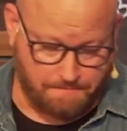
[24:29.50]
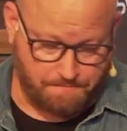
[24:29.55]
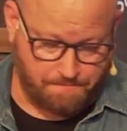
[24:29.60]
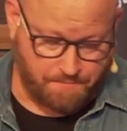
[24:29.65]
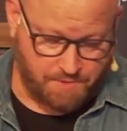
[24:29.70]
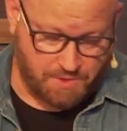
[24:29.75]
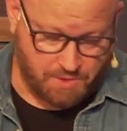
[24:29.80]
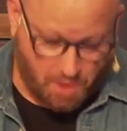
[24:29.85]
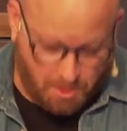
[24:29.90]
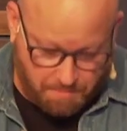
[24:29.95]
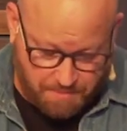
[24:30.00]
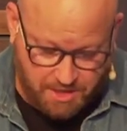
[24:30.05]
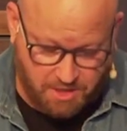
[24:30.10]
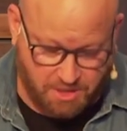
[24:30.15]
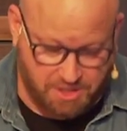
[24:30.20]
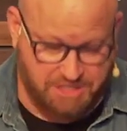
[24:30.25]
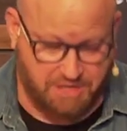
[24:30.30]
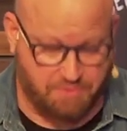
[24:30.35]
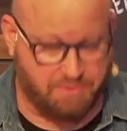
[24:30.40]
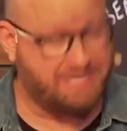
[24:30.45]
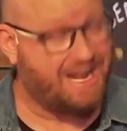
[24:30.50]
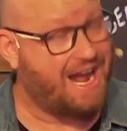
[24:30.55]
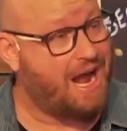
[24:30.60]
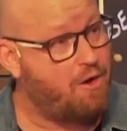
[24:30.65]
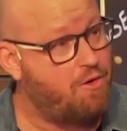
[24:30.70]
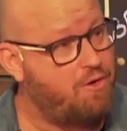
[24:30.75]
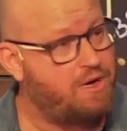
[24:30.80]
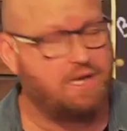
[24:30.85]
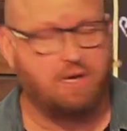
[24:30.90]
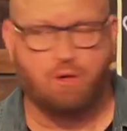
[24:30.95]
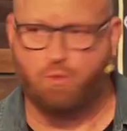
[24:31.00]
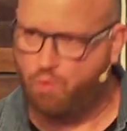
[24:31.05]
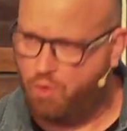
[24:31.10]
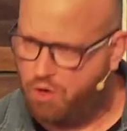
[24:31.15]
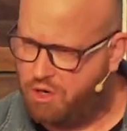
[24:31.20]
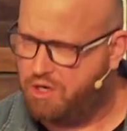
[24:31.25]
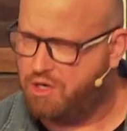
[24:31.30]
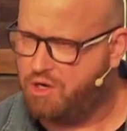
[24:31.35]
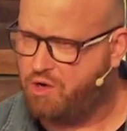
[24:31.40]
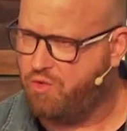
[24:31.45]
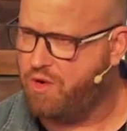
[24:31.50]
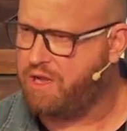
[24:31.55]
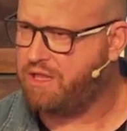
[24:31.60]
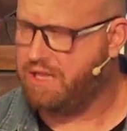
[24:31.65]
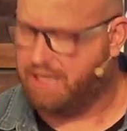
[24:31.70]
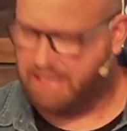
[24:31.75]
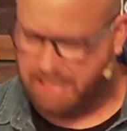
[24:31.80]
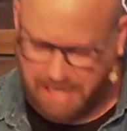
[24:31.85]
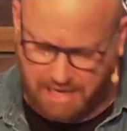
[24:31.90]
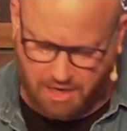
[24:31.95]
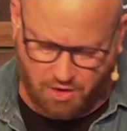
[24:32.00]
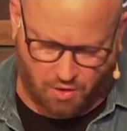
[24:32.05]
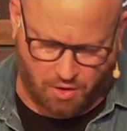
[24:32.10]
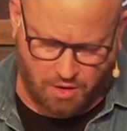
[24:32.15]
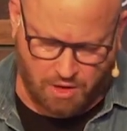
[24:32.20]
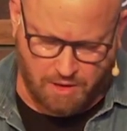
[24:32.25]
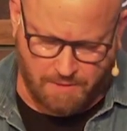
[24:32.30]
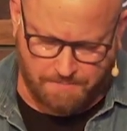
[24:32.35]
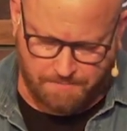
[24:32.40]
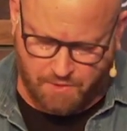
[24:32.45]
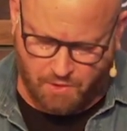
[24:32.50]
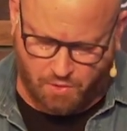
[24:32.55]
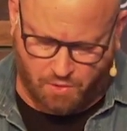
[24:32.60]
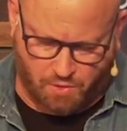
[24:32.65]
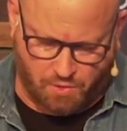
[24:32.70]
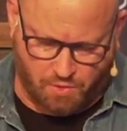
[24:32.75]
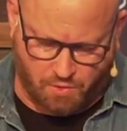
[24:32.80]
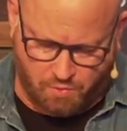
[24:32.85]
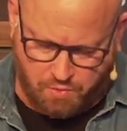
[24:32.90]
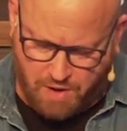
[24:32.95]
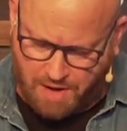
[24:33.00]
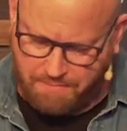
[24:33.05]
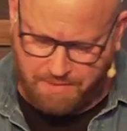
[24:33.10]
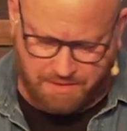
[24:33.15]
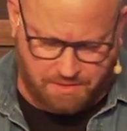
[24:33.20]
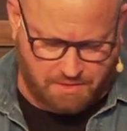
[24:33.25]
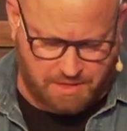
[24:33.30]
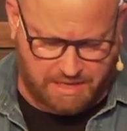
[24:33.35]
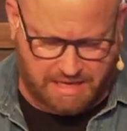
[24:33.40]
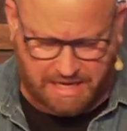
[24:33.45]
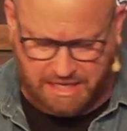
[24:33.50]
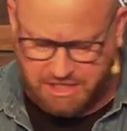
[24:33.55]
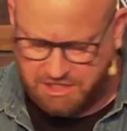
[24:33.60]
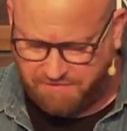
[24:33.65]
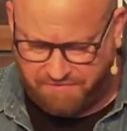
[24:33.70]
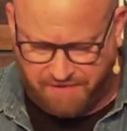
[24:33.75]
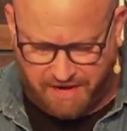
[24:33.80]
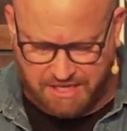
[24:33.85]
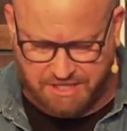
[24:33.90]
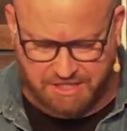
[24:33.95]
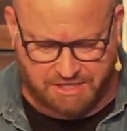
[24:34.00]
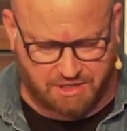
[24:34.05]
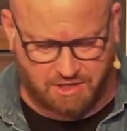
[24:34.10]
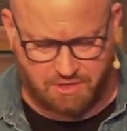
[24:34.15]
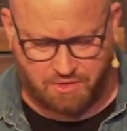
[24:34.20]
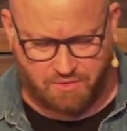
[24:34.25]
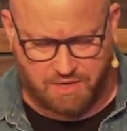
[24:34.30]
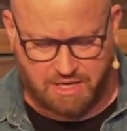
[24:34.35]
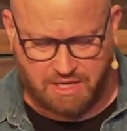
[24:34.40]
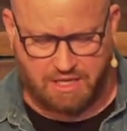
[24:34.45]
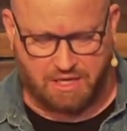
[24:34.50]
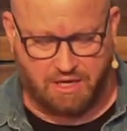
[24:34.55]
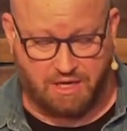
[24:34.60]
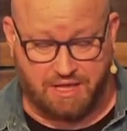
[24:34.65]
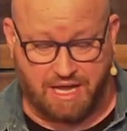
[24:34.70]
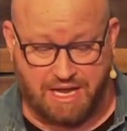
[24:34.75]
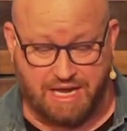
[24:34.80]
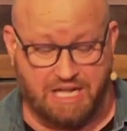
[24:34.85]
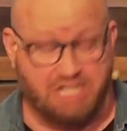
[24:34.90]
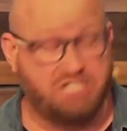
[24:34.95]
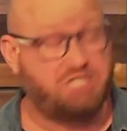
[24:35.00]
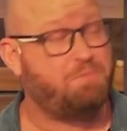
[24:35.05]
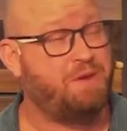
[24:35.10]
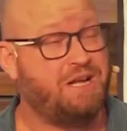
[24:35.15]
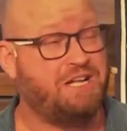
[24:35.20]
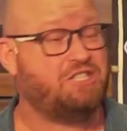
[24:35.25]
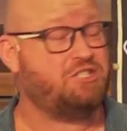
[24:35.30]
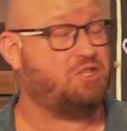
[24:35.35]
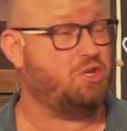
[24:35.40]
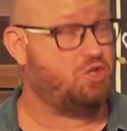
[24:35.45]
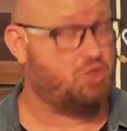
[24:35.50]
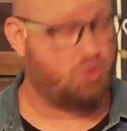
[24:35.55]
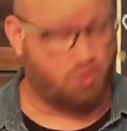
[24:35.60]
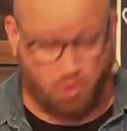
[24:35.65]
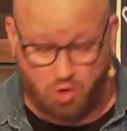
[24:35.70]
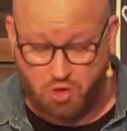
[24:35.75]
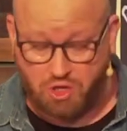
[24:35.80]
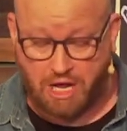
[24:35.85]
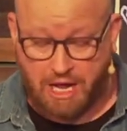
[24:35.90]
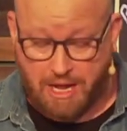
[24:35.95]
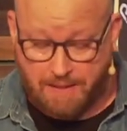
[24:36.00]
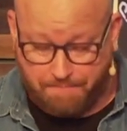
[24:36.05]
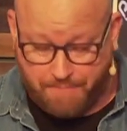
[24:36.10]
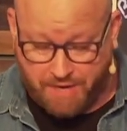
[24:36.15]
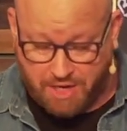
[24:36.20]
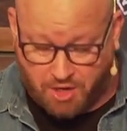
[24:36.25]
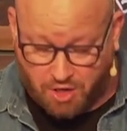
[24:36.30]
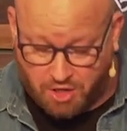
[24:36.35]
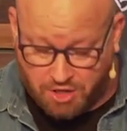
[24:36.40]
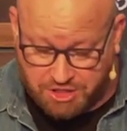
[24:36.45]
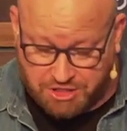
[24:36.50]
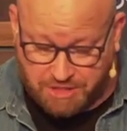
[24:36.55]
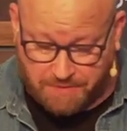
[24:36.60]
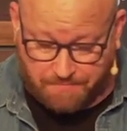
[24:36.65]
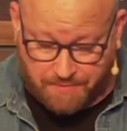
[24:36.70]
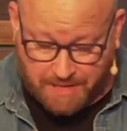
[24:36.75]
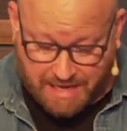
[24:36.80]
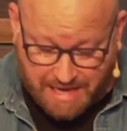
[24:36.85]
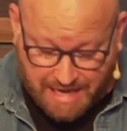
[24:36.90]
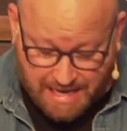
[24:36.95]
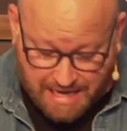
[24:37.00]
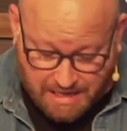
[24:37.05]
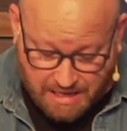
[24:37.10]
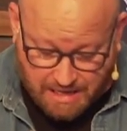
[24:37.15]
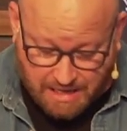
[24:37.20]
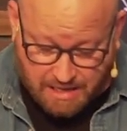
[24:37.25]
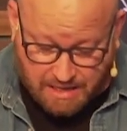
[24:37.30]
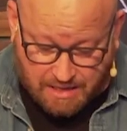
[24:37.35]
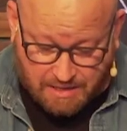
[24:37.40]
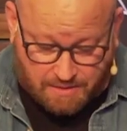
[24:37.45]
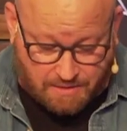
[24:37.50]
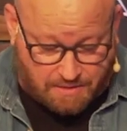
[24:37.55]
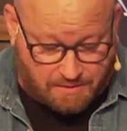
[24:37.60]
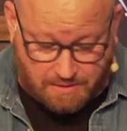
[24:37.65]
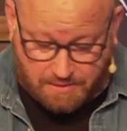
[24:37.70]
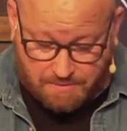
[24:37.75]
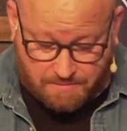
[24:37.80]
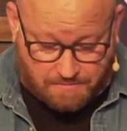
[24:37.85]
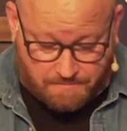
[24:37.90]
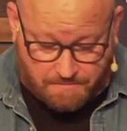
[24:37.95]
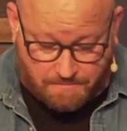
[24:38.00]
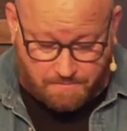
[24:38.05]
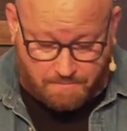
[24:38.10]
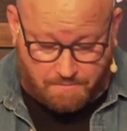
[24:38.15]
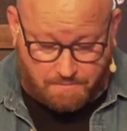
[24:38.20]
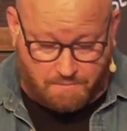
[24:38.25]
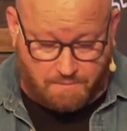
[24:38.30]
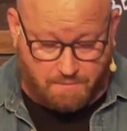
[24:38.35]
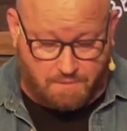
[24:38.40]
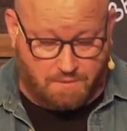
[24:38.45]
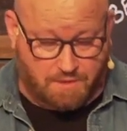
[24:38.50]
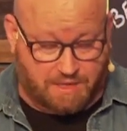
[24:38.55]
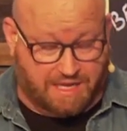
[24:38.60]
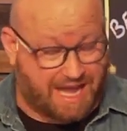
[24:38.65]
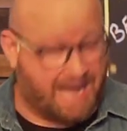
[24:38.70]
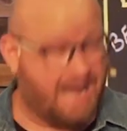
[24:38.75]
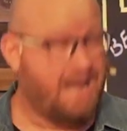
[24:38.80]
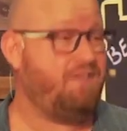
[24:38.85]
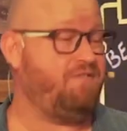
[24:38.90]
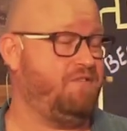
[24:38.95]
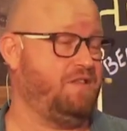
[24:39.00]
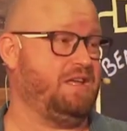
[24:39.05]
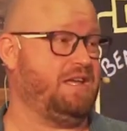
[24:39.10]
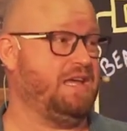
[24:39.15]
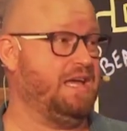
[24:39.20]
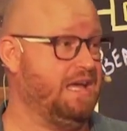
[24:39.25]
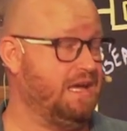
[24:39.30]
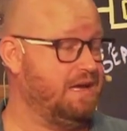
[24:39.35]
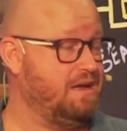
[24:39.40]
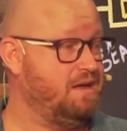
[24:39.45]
not because he was arrogant and wanted to correct the king or rub the king's face in it or anything like that. He speaks the truth because he cared for the king.